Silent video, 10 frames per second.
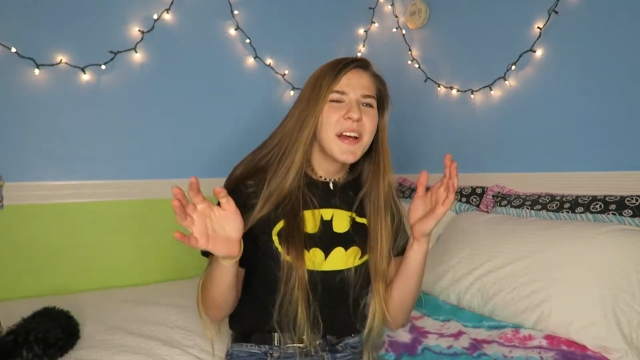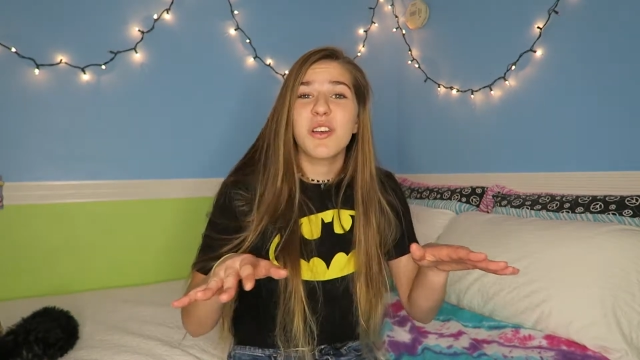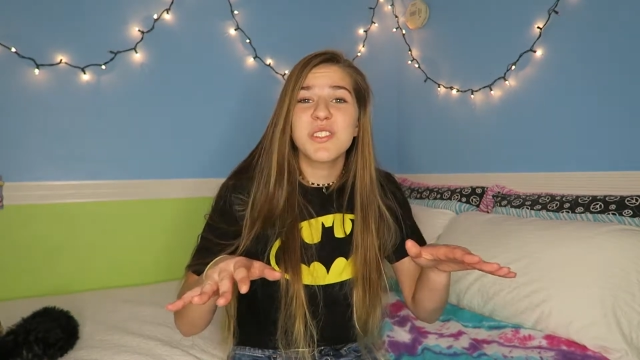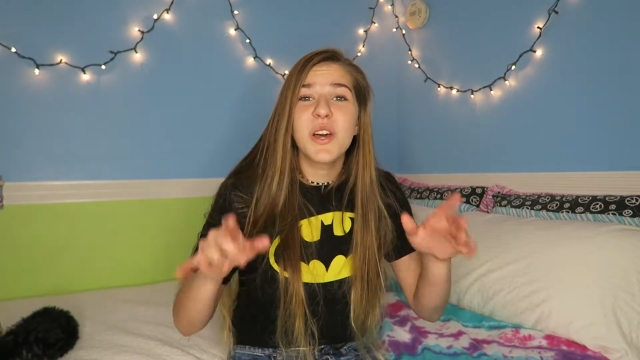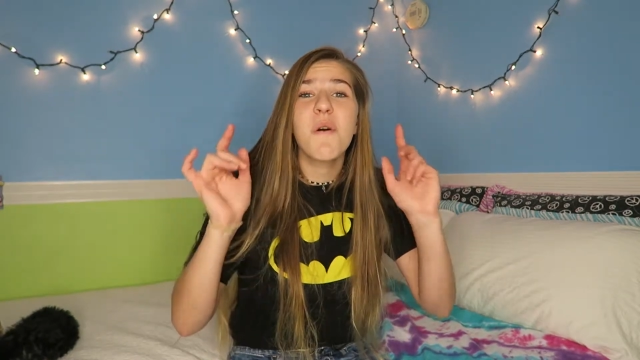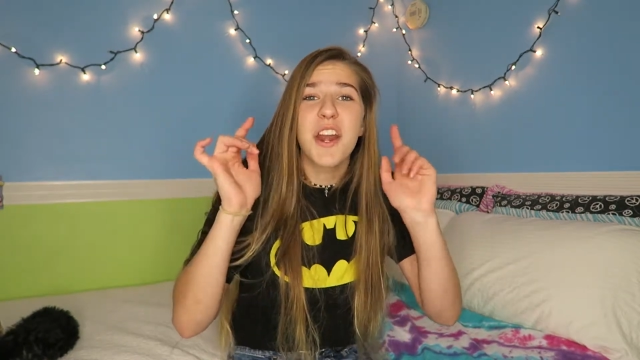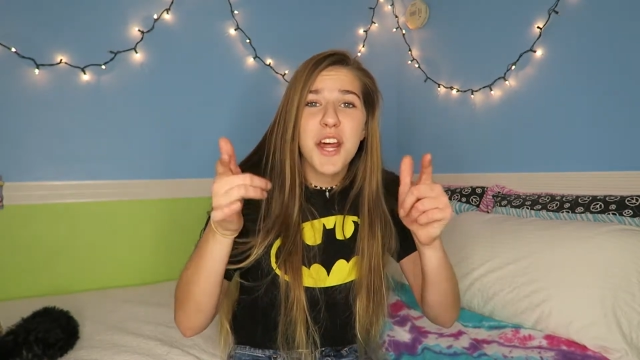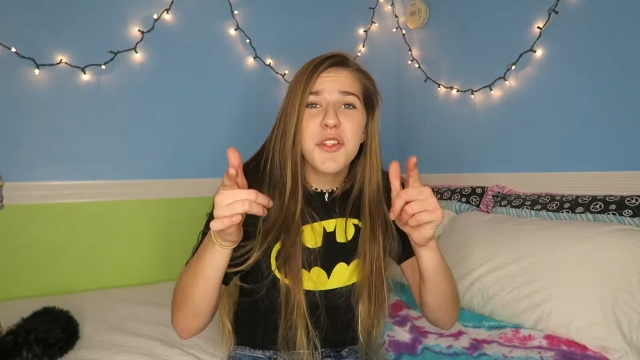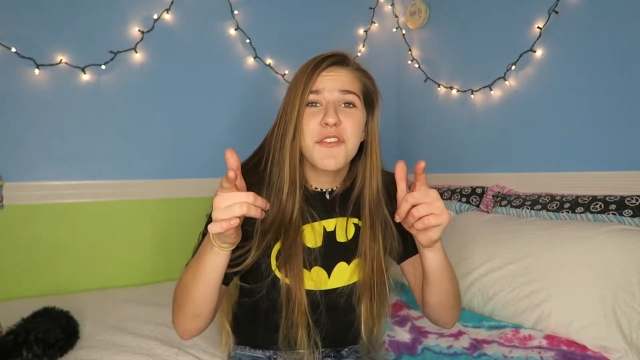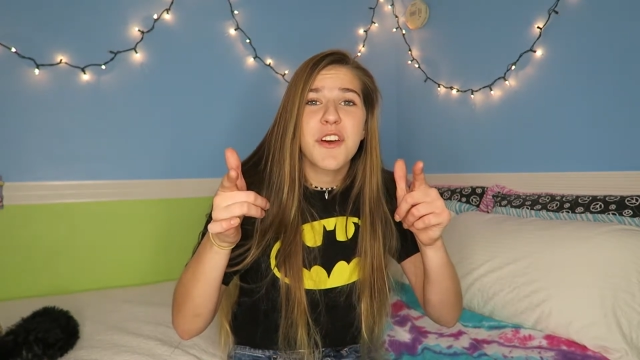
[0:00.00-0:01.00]
Also,
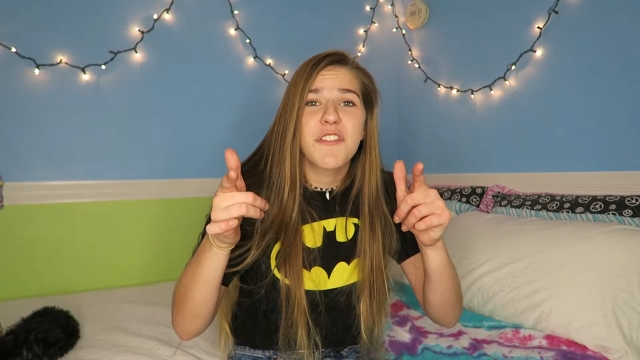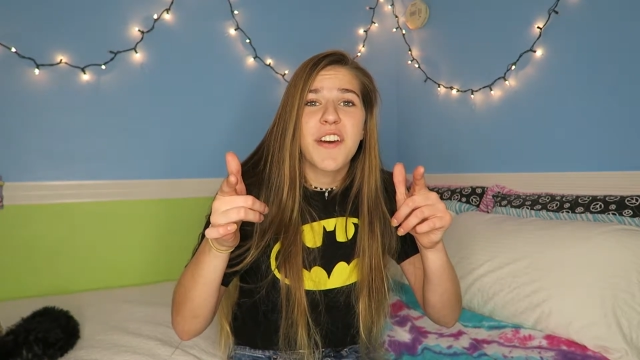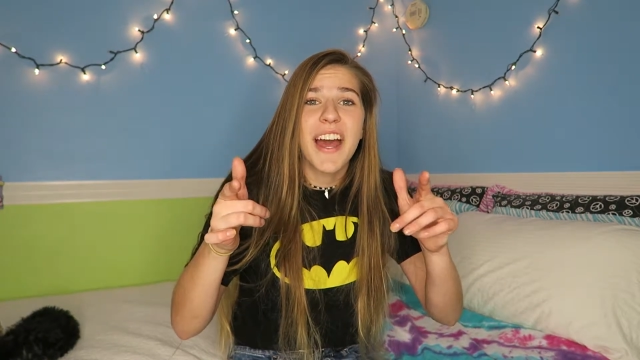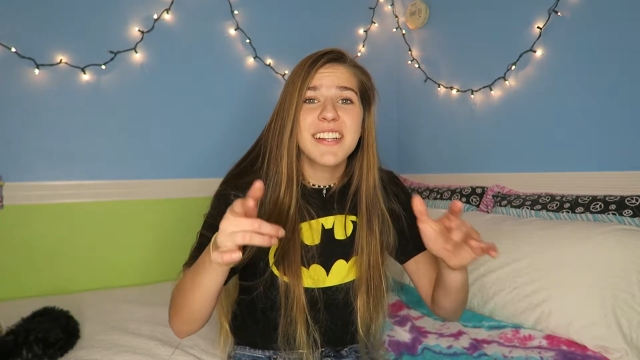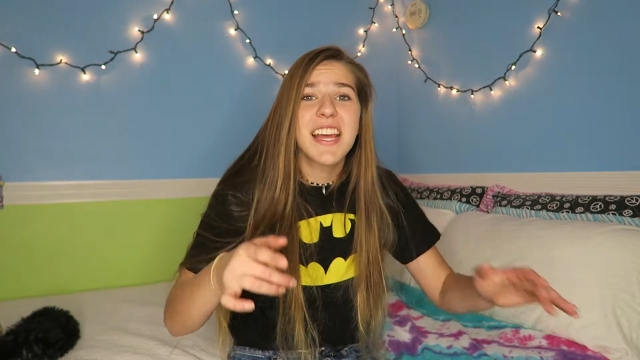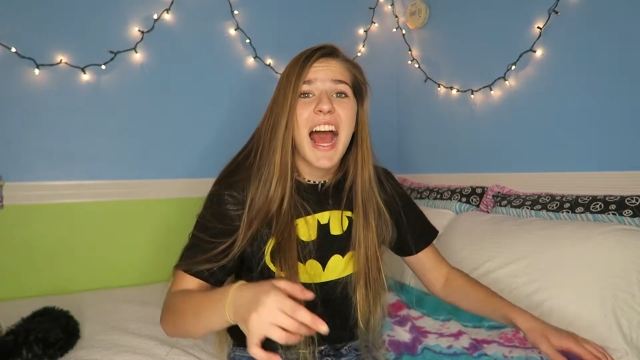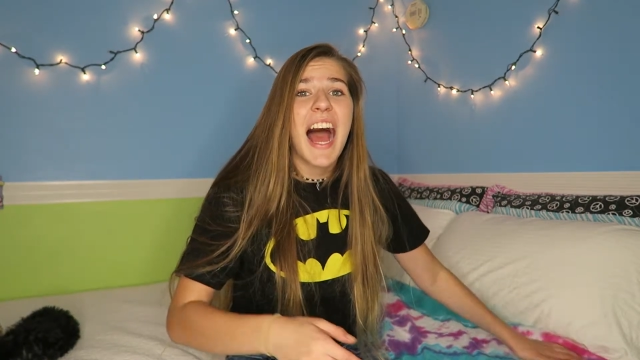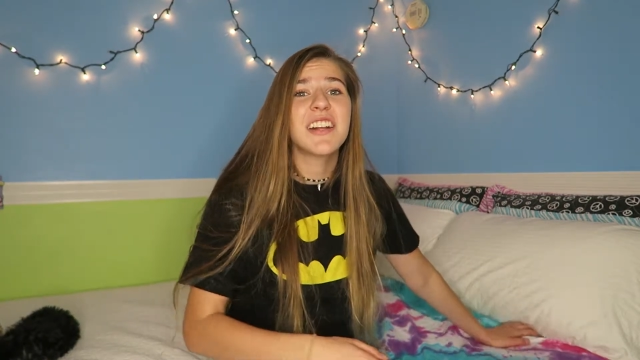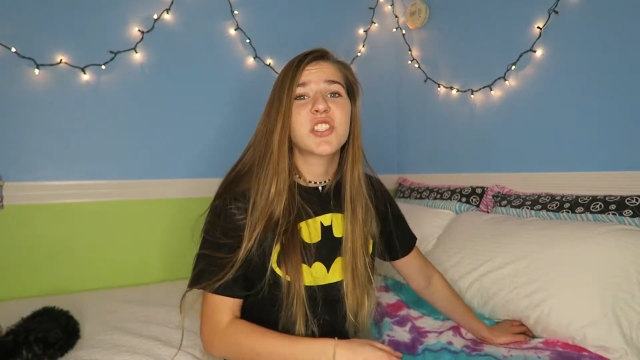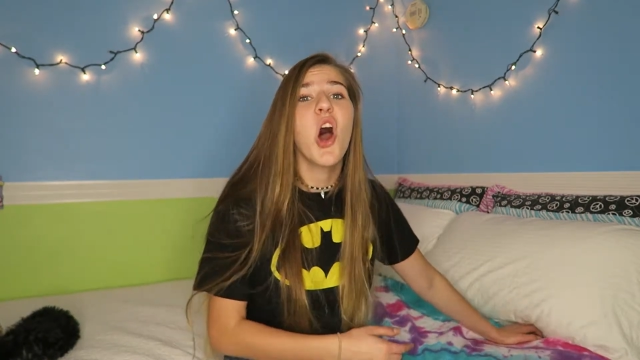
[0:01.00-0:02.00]
another fun fact,
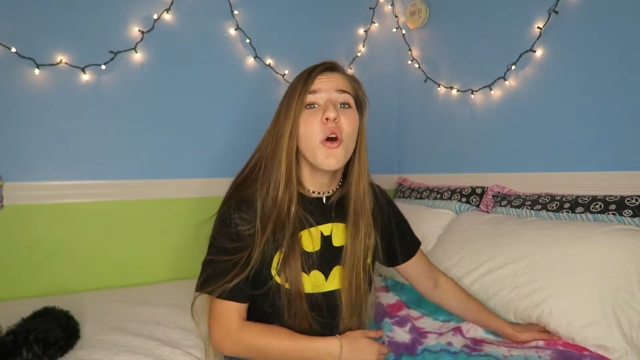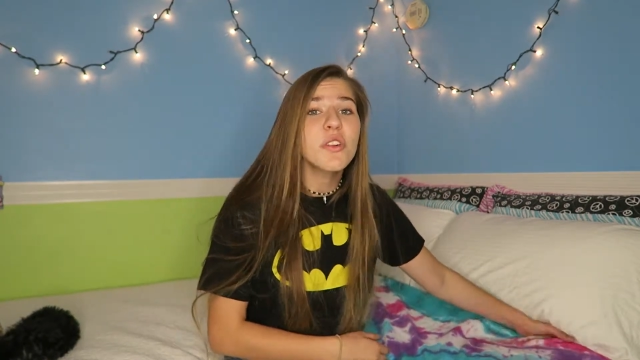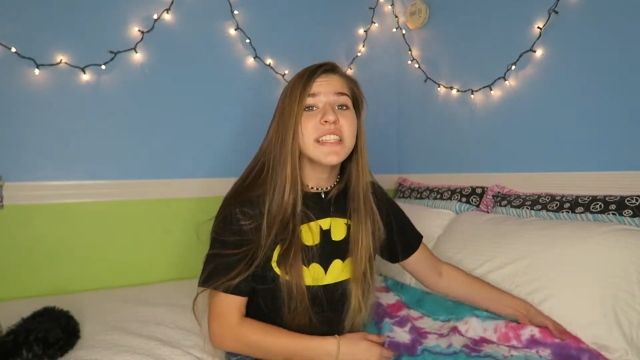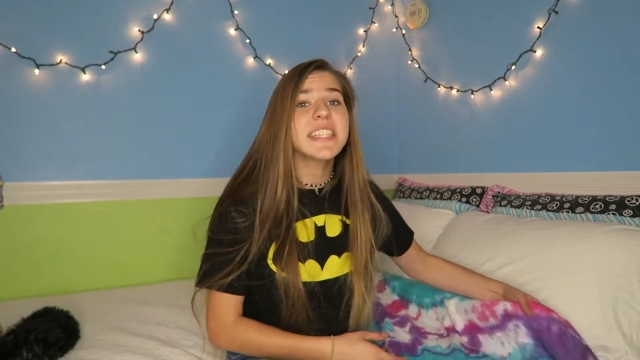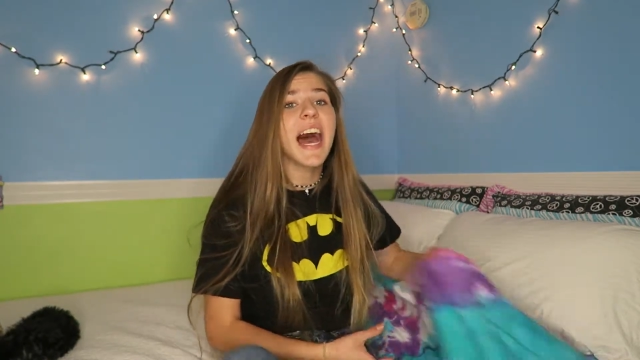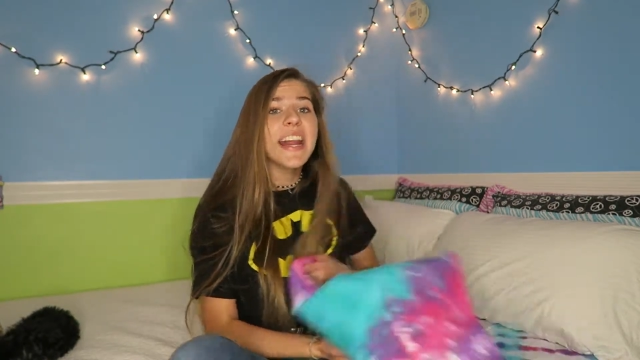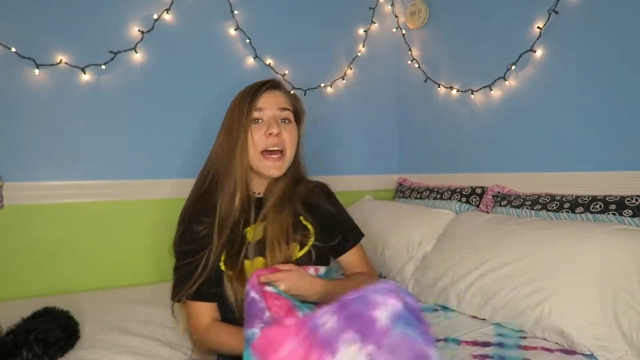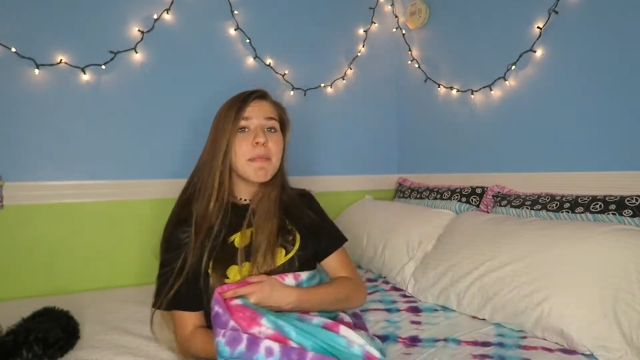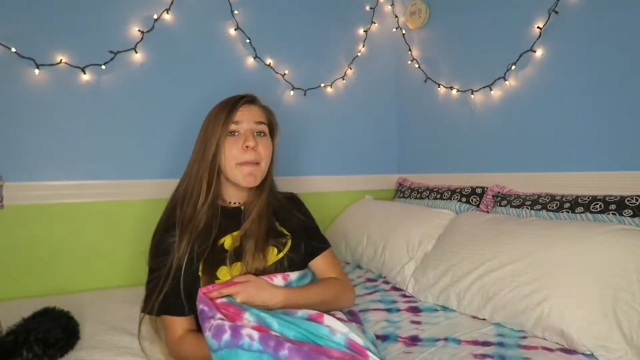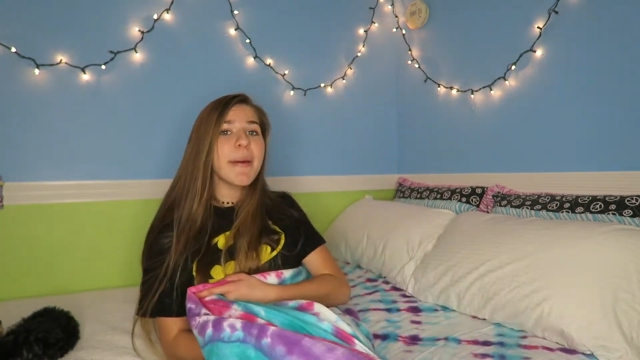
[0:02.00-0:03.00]
I totally
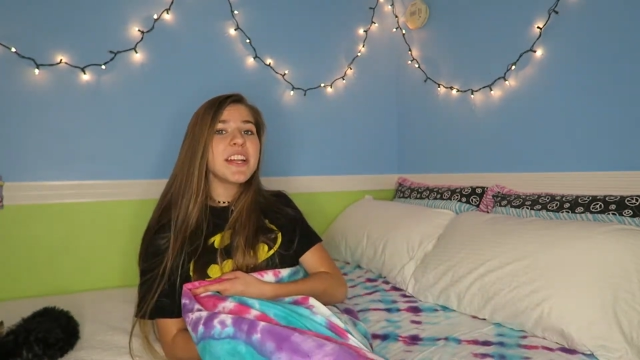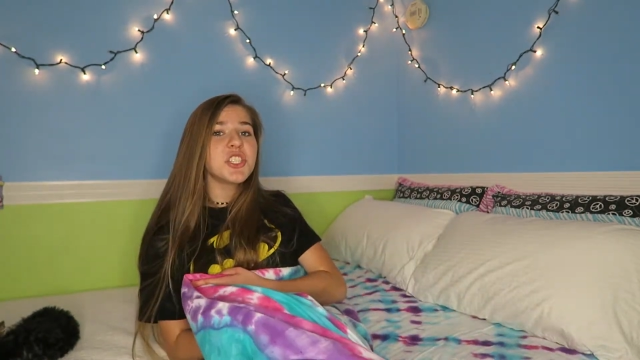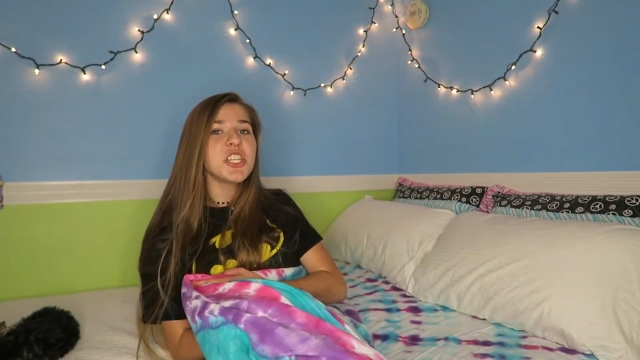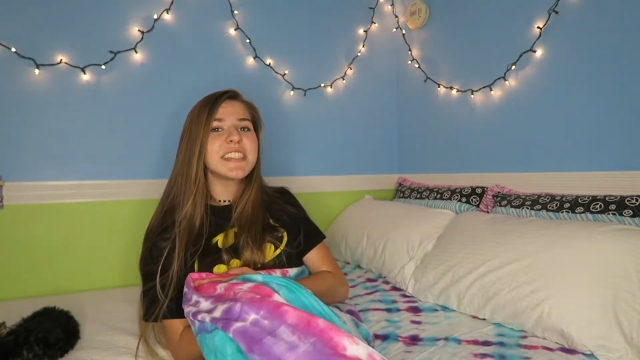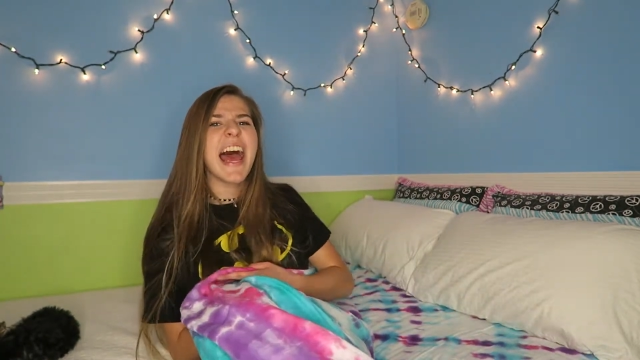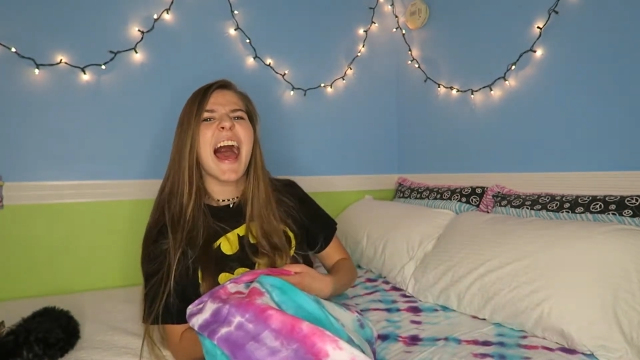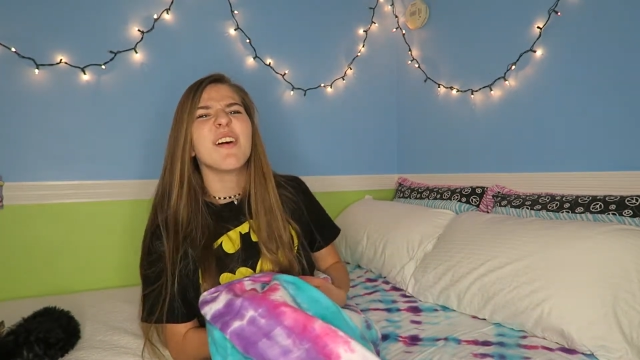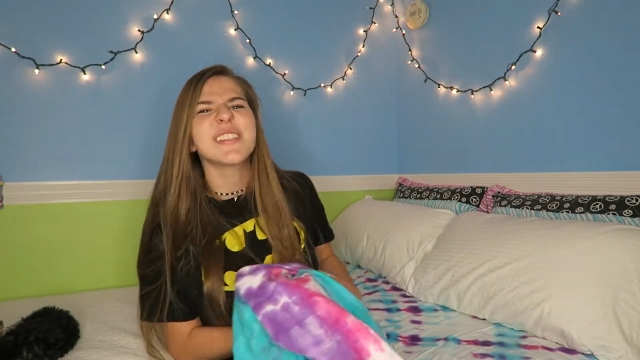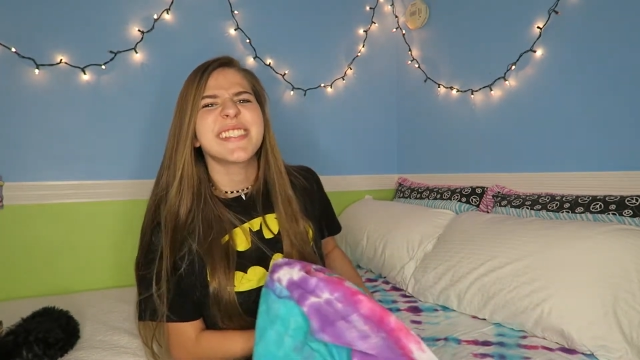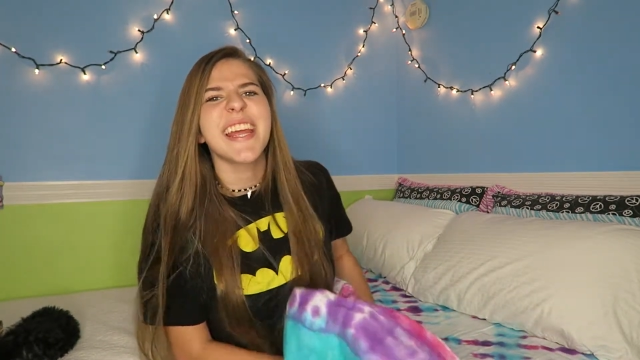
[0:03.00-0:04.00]
tie-dyed my bed sheets.
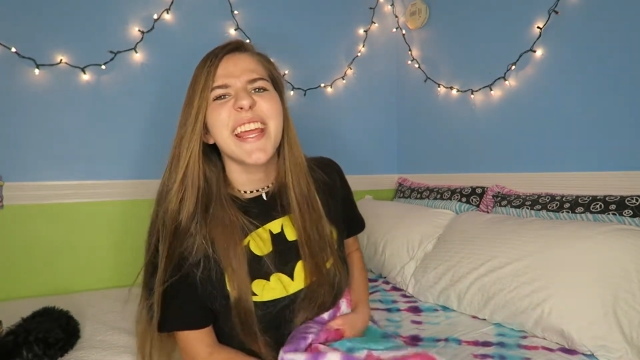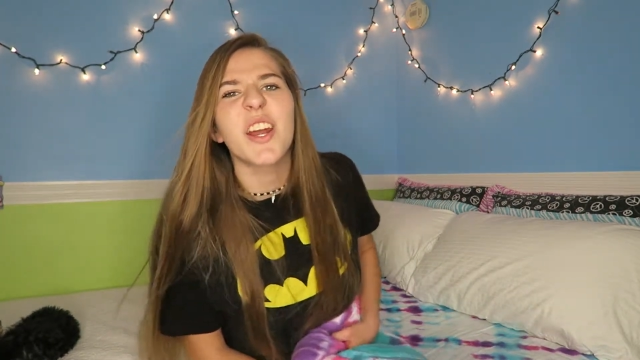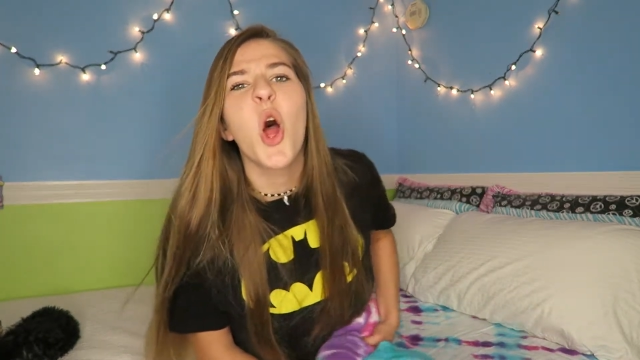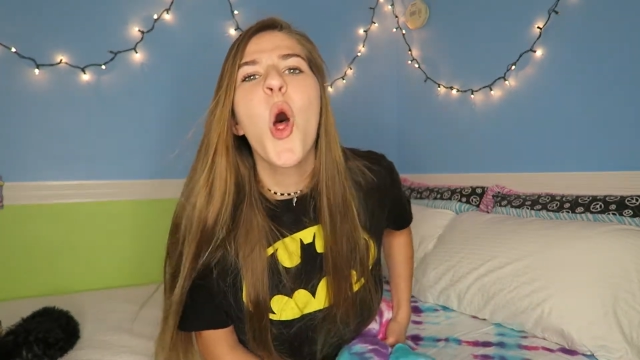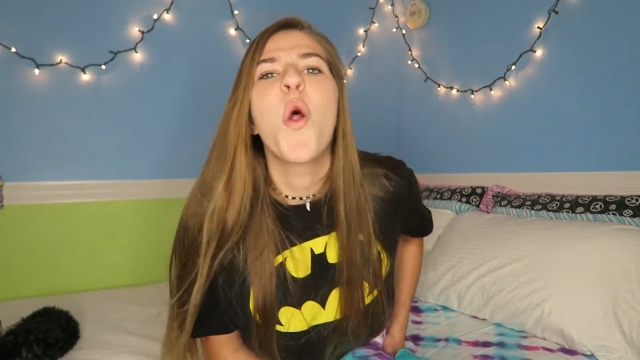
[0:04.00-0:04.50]
How stinking